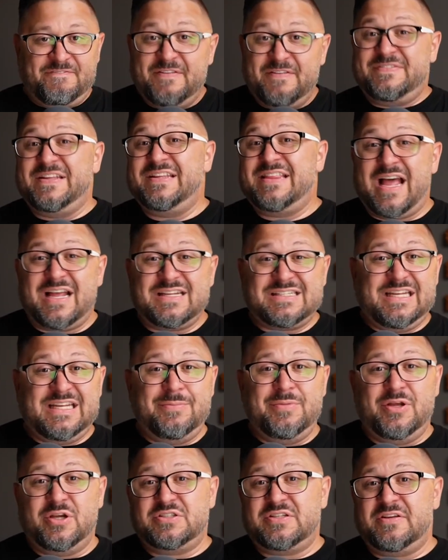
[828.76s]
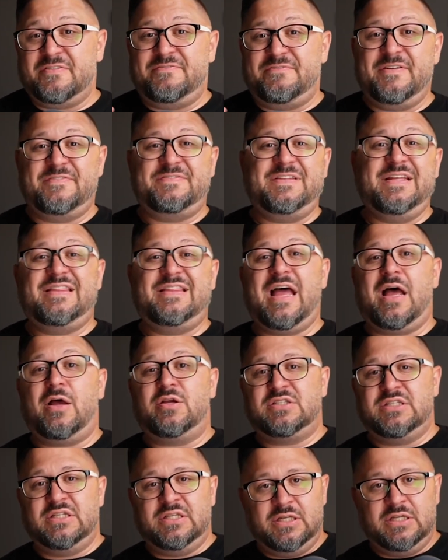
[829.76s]
50,000 emails,
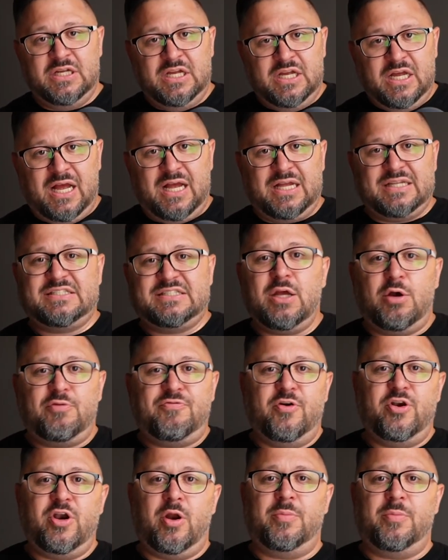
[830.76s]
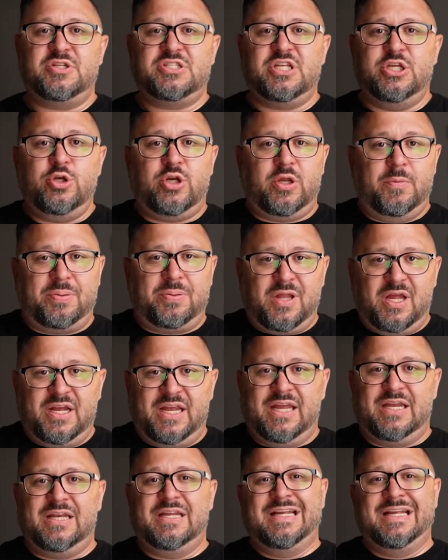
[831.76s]
50,000 uh, cell phone numbers that you could plug
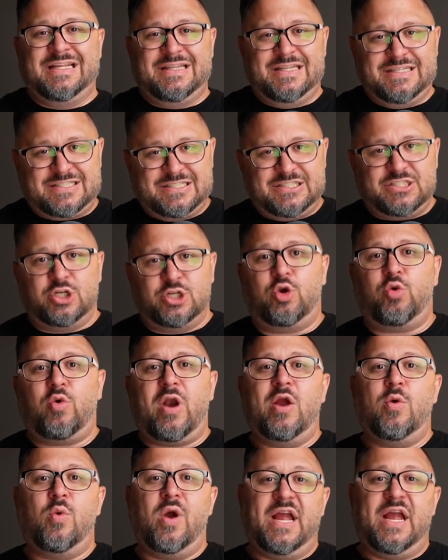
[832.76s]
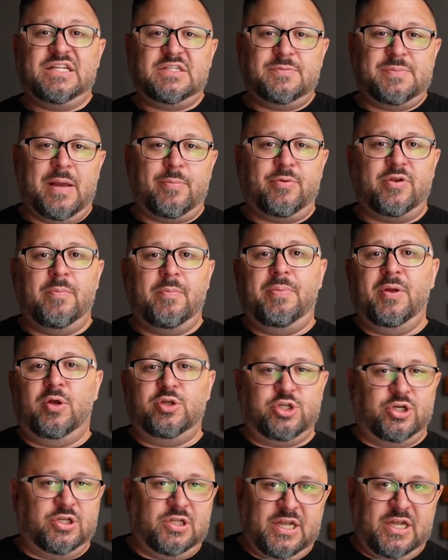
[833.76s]
in. This is a great way to be able to
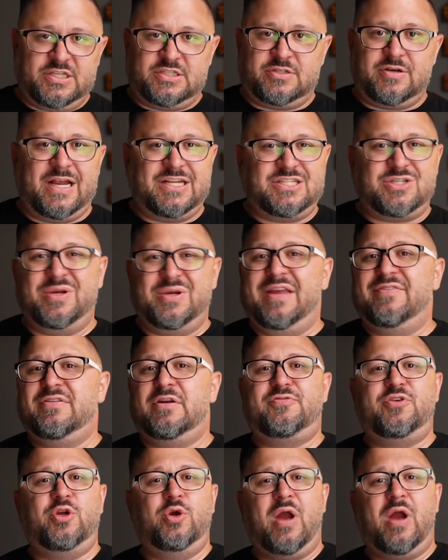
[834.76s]
build your list, right? So even if you